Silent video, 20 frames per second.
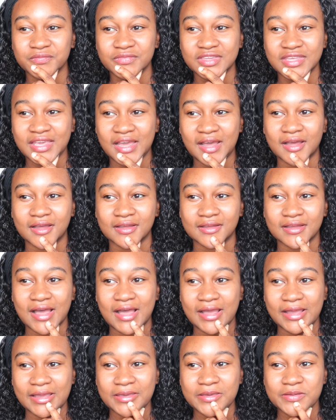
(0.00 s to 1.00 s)
Yeah,
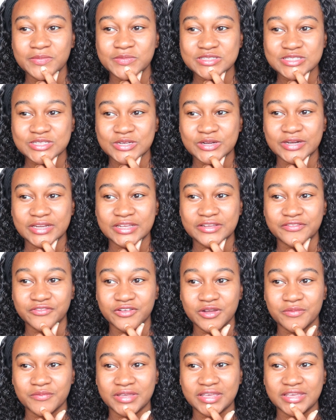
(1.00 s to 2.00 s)
I am starting
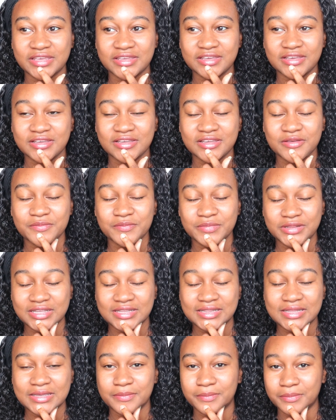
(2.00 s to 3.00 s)
from a
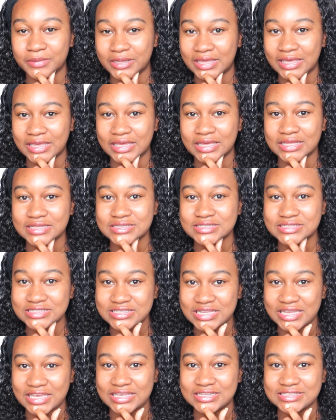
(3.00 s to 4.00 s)
completely blank
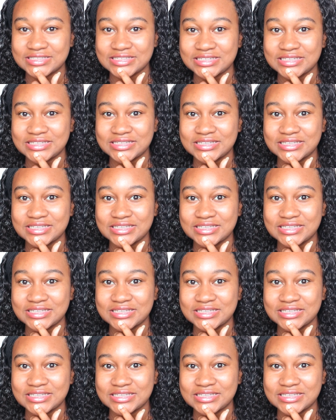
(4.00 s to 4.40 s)
slate,